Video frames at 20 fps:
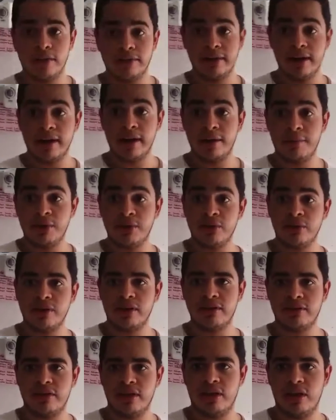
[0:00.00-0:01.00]
Garabato
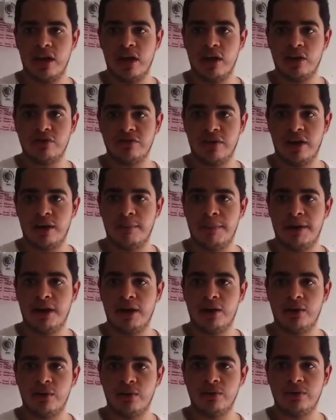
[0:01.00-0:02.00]
can tell us
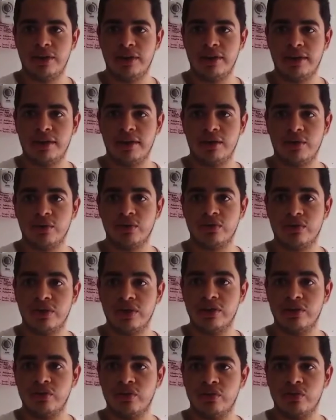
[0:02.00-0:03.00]
about the
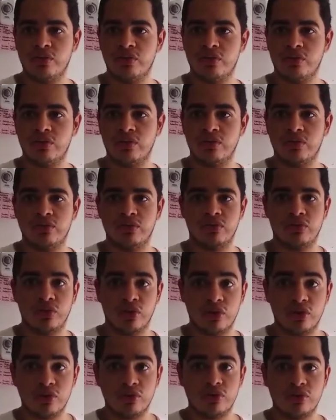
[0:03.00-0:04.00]
costeños'
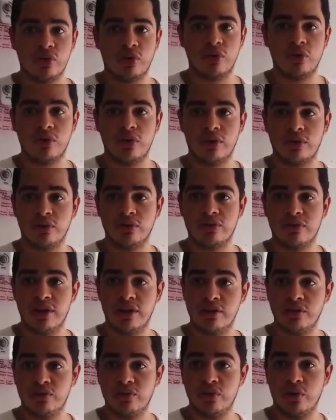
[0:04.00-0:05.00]
thoughts or the
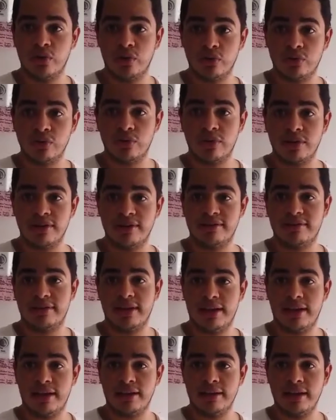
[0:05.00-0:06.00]
costeños' culture is
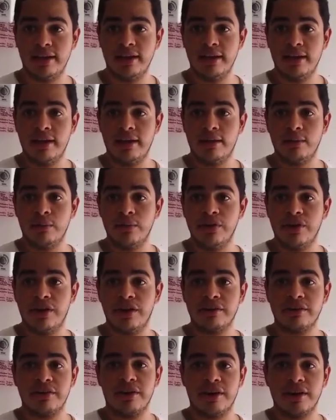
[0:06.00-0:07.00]
that we
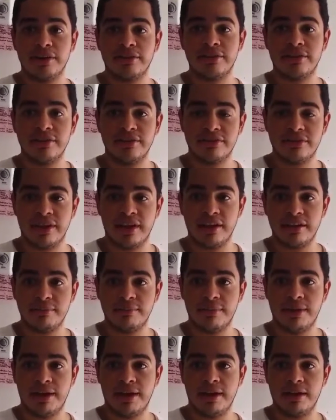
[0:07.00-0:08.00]
are
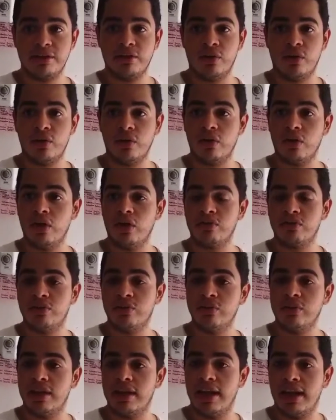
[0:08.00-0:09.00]
characterized by our love
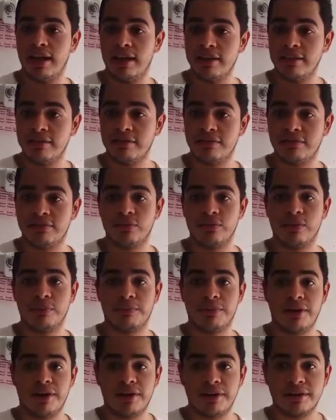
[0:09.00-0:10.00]
to the life, to the
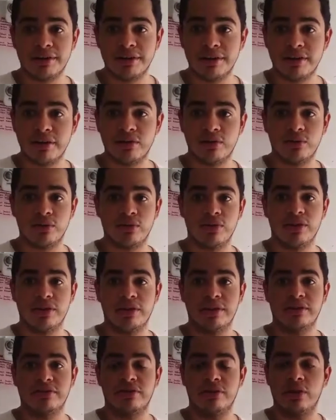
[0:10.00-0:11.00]
party, to
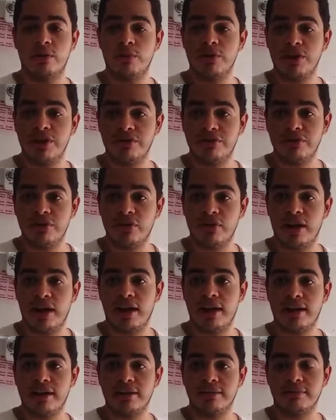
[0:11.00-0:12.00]
the celebration,
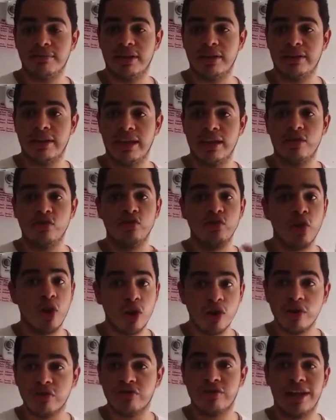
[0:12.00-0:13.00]
and the
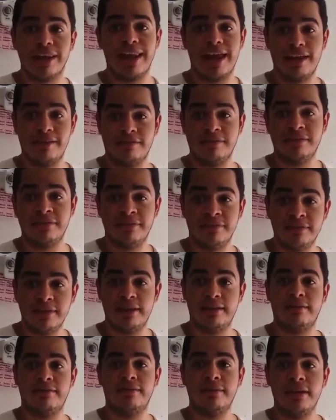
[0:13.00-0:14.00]
enjoy of the life
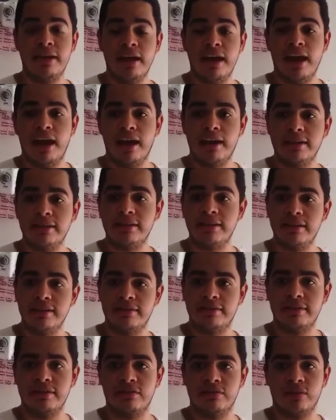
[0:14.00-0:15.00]
itself. And
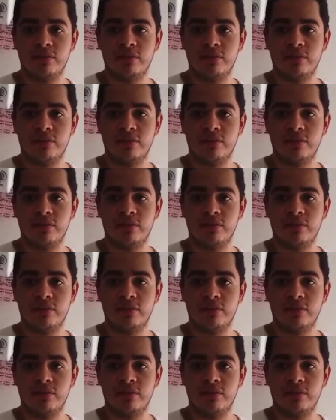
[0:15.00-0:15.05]
this is